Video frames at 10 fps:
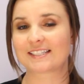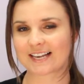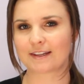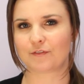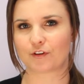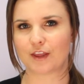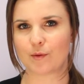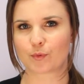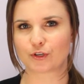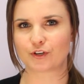sadly for
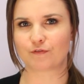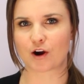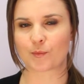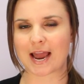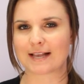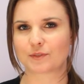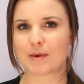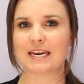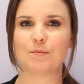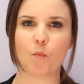them, Purdue Pharma has
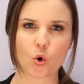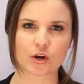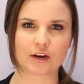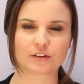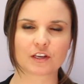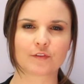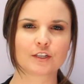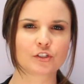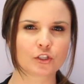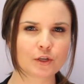many more years of
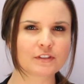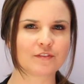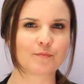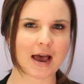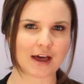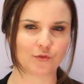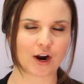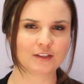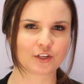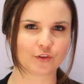exclusive patent
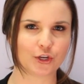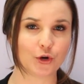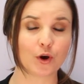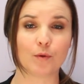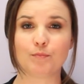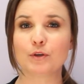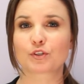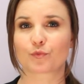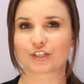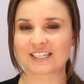rights over the new
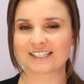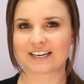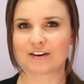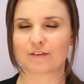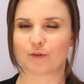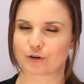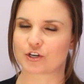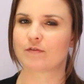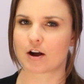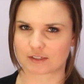abuse resistant
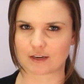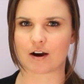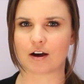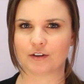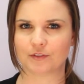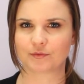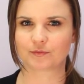version of Oxycontin.